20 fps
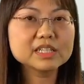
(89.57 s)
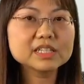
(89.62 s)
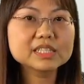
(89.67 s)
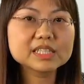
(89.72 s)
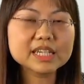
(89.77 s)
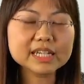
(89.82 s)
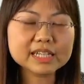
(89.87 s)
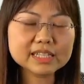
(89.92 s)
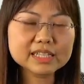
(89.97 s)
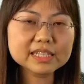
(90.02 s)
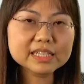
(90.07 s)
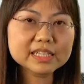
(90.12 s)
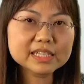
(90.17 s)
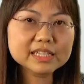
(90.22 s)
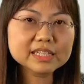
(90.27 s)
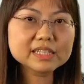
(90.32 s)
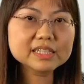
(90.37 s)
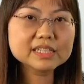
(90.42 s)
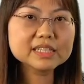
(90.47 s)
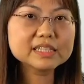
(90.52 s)

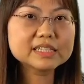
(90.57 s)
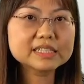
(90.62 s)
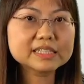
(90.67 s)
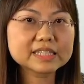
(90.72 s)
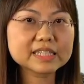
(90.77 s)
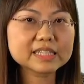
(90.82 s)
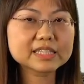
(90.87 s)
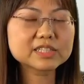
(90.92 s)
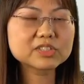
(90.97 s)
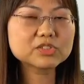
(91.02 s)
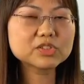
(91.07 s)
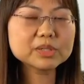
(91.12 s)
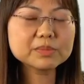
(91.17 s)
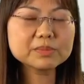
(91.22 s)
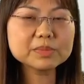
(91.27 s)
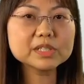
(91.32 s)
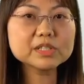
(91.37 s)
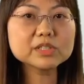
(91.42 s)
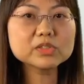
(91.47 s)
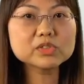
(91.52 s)
Secondly, it is
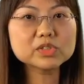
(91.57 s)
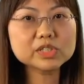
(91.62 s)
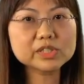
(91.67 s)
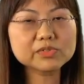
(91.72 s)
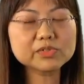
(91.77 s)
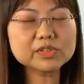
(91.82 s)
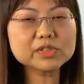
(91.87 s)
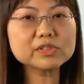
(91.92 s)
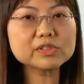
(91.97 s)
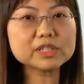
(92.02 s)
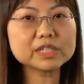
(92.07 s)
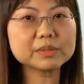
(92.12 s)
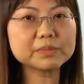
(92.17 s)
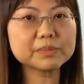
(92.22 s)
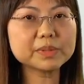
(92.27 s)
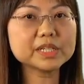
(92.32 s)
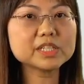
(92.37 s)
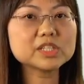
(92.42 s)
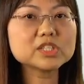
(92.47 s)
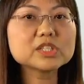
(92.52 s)
extremely useful
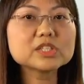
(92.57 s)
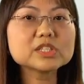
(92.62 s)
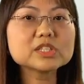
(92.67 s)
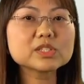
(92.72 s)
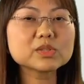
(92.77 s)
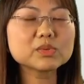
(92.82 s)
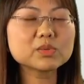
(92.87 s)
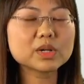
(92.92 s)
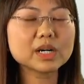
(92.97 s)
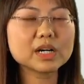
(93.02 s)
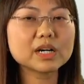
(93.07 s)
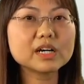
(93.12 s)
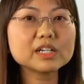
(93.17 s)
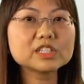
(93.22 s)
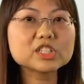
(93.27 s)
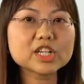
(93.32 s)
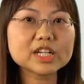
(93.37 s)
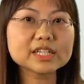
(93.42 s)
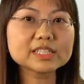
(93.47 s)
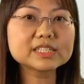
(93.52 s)
in patients who are
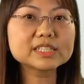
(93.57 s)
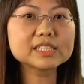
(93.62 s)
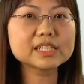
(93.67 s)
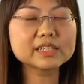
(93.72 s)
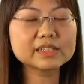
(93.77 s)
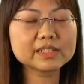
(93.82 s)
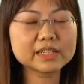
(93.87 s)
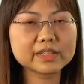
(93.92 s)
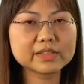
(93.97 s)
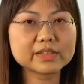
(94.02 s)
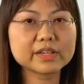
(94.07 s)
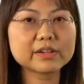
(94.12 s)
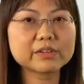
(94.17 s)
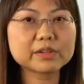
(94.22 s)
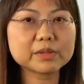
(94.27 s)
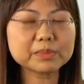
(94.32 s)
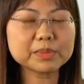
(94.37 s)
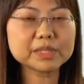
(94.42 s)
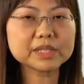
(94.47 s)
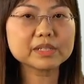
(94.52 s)
adjusting their
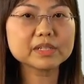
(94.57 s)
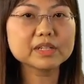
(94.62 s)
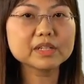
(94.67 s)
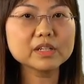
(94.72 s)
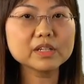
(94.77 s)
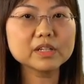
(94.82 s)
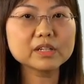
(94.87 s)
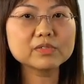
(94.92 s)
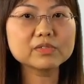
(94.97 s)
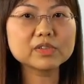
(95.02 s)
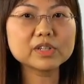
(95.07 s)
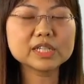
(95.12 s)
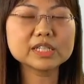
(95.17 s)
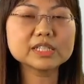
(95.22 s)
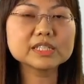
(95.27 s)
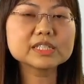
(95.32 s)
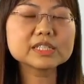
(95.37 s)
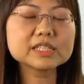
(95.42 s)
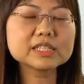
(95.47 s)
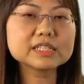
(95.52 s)
therapy. For
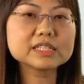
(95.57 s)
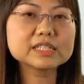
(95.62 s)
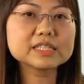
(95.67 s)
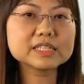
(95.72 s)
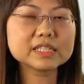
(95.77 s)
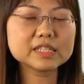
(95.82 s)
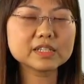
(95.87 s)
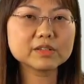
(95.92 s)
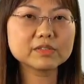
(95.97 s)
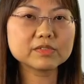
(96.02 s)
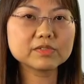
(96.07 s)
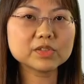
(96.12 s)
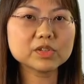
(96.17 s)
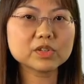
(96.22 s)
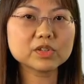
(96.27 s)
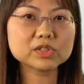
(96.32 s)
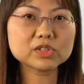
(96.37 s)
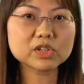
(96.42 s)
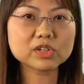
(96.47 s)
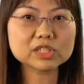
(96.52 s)
instance, if
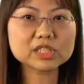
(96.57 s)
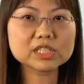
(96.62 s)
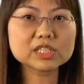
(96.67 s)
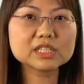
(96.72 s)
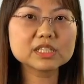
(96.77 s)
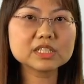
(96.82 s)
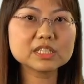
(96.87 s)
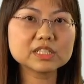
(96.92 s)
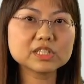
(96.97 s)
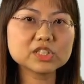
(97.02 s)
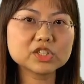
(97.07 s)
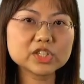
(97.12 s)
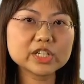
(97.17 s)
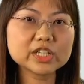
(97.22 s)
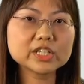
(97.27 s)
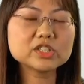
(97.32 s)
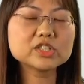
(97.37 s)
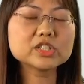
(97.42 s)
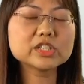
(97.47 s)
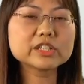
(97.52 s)
your doctor is
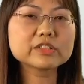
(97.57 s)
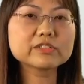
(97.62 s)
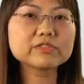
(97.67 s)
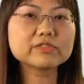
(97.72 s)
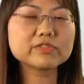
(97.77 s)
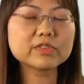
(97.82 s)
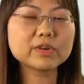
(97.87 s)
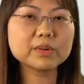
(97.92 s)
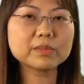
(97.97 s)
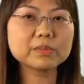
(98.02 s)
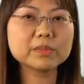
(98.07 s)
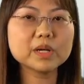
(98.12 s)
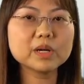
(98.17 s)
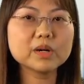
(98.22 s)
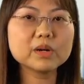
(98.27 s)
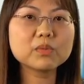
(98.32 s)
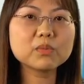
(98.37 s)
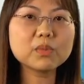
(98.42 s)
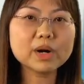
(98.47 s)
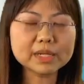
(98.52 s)
changing from
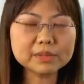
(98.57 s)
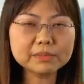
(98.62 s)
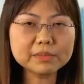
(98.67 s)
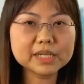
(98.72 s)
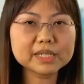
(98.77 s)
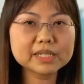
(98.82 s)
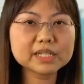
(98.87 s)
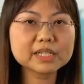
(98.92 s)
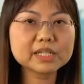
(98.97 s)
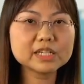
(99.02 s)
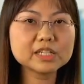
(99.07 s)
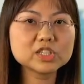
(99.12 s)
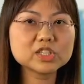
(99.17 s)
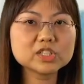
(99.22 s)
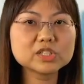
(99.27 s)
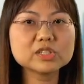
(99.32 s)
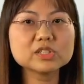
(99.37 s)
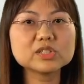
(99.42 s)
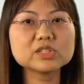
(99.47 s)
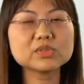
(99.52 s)
one
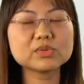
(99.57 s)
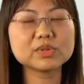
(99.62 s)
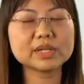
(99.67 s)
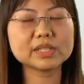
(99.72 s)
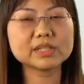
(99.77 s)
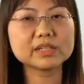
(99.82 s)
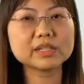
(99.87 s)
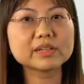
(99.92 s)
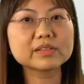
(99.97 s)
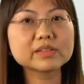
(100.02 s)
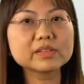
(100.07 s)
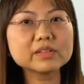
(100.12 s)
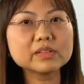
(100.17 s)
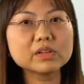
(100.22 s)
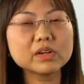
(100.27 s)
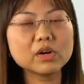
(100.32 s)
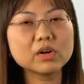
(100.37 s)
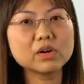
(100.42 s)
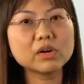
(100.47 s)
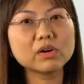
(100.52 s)
medication to another
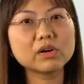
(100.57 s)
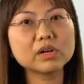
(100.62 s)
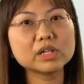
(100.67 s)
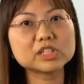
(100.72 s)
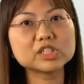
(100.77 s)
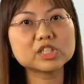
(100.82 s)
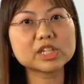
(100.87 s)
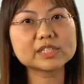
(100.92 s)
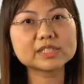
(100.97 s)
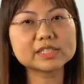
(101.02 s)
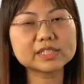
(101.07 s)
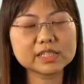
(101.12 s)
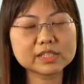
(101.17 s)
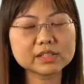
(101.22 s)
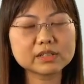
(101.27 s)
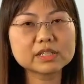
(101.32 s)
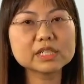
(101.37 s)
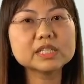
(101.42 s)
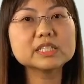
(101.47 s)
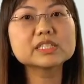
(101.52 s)
or adjusting
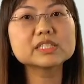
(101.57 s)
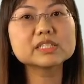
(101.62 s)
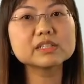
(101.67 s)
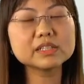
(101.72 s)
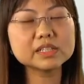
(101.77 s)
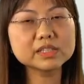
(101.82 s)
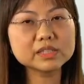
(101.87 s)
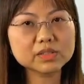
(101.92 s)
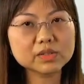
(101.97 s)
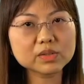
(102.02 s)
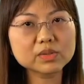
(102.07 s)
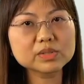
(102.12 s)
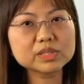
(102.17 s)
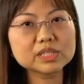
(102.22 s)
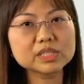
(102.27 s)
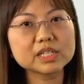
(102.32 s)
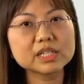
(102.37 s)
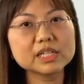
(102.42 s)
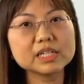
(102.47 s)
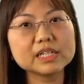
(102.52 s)
your insulin
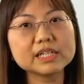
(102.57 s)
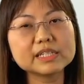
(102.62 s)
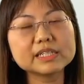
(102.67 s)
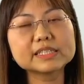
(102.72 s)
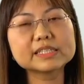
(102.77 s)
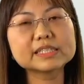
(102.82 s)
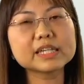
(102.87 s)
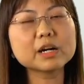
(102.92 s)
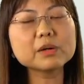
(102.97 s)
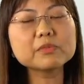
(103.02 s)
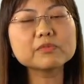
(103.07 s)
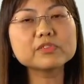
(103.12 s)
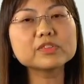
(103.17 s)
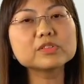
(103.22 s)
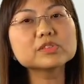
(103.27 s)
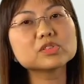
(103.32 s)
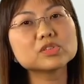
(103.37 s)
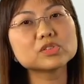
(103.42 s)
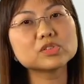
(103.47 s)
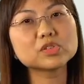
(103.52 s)
dose, it is
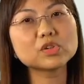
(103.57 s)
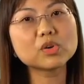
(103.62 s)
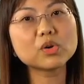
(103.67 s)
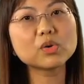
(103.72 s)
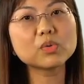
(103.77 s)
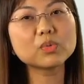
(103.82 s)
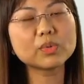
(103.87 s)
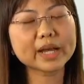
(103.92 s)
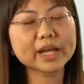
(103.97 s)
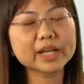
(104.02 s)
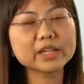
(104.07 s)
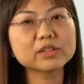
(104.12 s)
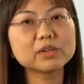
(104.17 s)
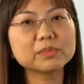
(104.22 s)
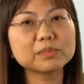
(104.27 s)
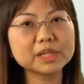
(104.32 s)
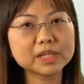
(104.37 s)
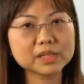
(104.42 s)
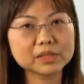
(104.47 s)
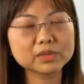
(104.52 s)
helpful to know where your
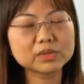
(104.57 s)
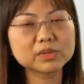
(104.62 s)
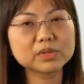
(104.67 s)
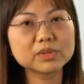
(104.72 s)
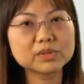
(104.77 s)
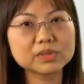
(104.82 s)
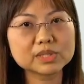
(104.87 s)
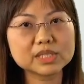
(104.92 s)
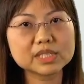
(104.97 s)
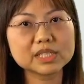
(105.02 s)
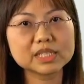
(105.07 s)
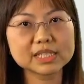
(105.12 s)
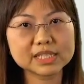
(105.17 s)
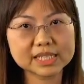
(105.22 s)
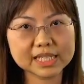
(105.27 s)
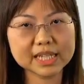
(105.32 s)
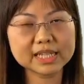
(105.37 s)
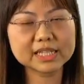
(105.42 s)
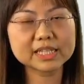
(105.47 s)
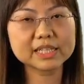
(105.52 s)
blood glucose
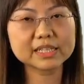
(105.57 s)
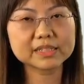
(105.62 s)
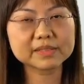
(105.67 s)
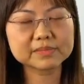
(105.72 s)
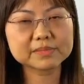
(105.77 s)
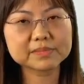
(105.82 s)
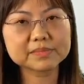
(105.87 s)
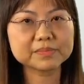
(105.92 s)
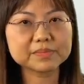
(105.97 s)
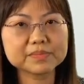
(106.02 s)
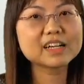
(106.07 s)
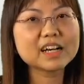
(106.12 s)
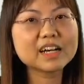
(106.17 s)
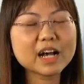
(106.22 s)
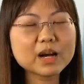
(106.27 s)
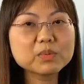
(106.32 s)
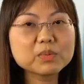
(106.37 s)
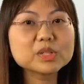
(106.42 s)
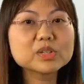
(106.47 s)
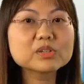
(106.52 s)
is heading.
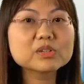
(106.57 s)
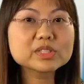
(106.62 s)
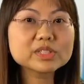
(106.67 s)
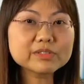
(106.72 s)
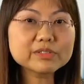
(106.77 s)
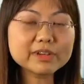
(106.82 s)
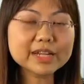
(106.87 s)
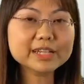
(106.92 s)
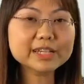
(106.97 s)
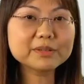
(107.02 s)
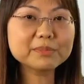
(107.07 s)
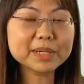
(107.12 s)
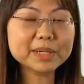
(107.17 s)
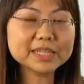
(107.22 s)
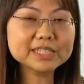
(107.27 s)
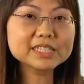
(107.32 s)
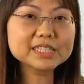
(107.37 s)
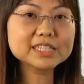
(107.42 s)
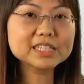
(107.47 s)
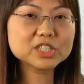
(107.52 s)
I would also
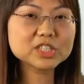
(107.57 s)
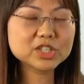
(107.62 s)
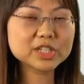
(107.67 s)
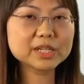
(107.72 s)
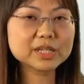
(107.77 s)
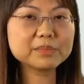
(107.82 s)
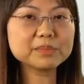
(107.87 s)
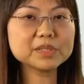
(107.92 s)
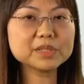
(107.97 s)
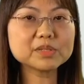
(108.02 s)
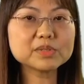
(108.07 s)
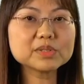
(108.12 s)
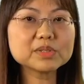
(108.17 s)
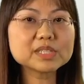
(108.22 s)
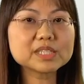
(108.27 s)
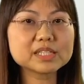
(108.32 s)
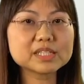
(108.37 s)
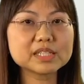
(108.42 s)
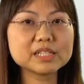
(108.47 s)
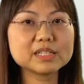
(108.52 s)
recommend CGM
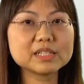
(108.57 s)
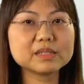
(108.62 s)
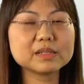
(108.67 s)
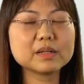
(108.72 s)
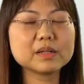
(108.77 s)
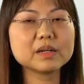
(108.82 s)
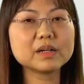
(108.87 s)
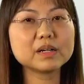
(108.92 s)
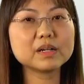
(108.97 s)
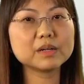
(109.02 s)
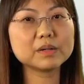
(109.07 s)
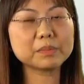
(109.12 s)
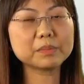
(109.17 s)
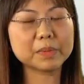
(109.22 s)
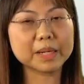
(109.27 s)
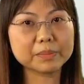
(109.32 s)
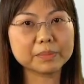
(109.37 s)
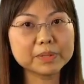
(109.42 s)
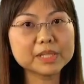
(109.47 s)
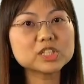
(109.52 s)
use in
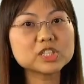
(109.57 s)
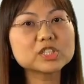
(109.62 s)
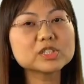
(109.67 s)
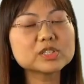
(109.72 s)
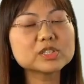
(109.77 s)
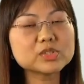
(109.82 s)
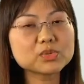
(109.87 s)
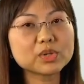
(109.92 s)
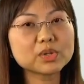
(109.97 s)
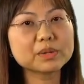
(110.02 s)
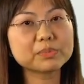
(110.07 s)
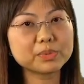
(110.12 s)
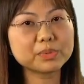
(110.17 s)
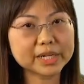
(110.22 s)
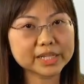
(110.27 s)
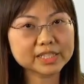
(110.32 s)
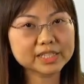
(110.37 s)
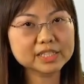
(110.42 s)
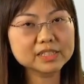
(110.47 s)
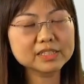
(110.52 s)
my patients who are
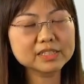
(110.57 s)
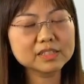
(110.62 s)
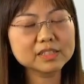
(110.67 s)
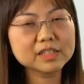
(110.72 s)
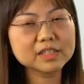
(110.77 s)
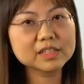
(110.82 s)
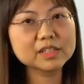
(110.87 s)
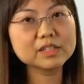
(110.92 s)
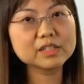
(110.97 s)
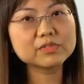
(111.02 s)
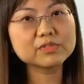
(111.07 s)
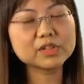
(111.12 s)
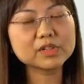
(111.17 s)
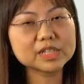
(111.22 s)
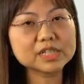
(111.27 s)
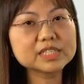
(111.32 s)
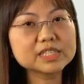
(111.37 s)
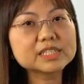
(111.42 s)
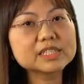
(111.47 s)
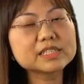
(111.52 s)
pregnant, for
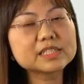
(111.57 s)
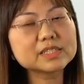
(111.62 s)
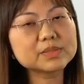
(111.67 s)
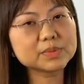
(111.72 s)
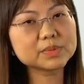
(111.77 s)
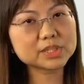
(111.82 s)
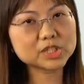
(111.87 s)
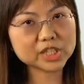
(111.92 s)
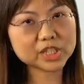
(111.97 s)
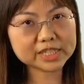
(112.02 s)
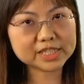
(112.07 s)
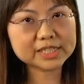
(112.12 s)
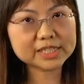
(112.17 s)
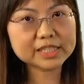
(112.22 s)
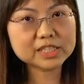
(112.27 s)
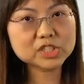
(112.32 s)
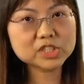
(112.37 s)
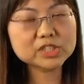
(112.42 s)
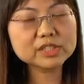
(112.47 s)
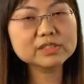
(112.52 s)
instance, with
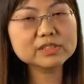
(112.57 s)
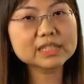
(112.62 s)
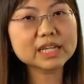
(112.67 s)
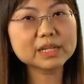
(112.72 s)
gestational